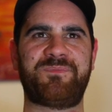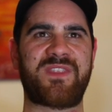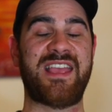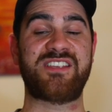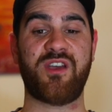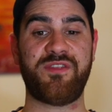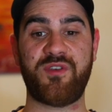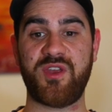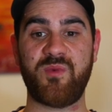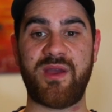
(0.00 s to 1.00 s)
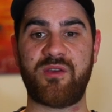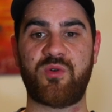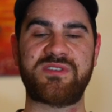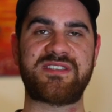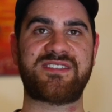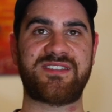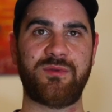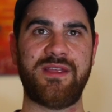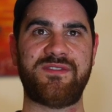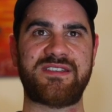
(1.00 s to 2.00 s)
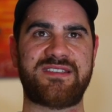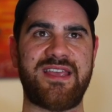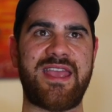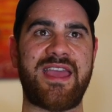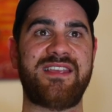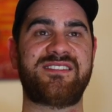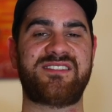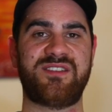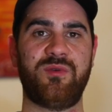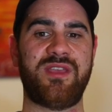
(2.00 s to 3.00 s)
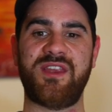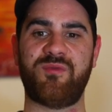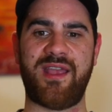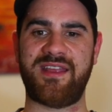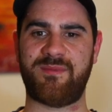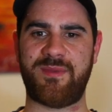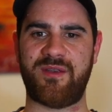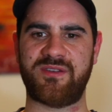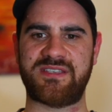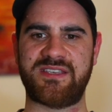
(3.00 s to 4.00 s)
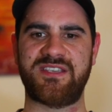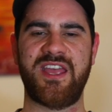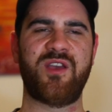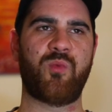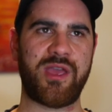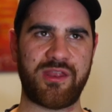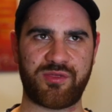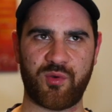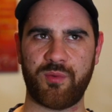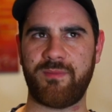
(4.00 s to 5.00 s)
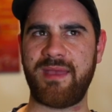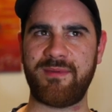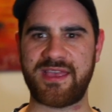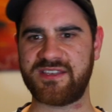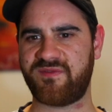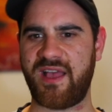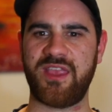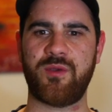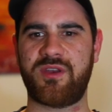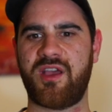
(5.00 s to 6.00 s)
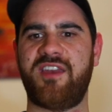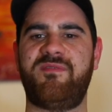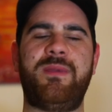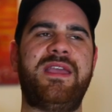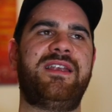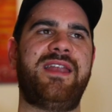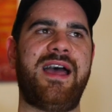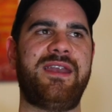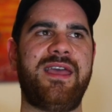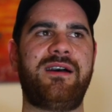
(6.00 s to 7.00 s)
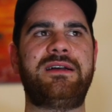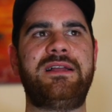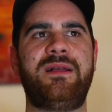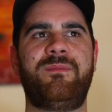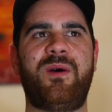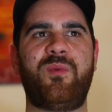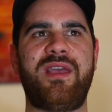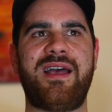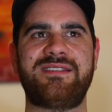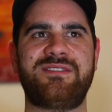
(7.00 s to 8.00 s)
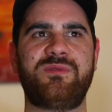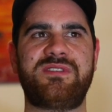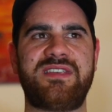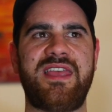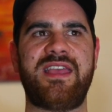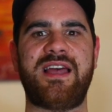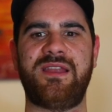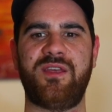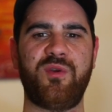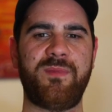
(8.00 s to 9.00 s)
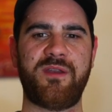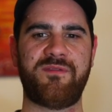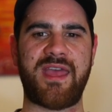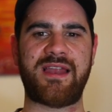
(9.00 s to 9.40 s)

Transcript: He's got 31 courses still left to see, and he's still getting ranked appearances. We had thought maybe his value would kind of petered out now, but we are still seeing a little bit of that